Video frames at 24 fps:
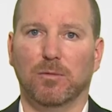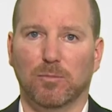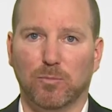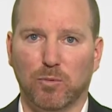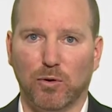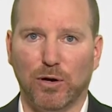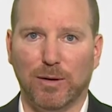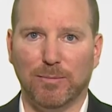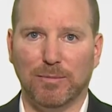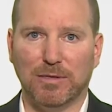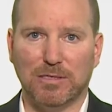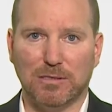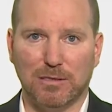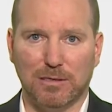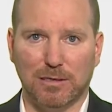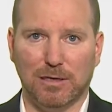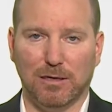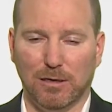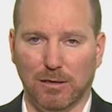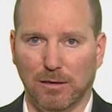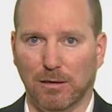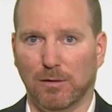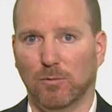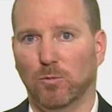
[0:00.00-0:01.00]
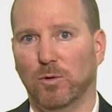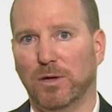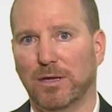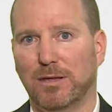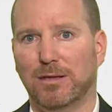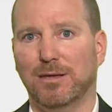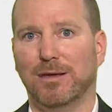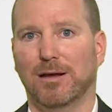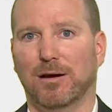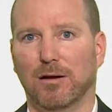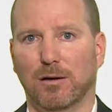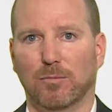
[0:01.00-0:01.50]
premise with
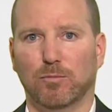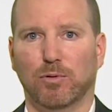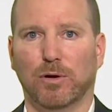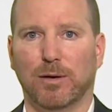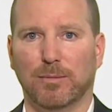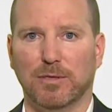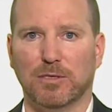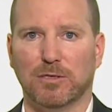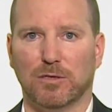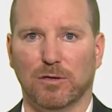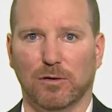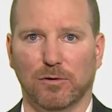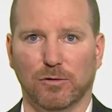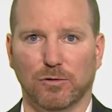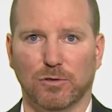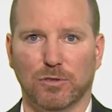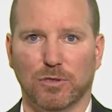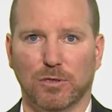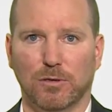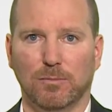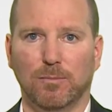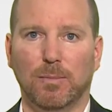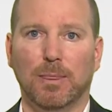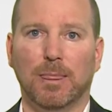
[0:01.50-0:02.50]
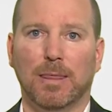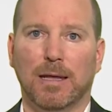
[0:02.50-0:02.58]
the on-premise solution,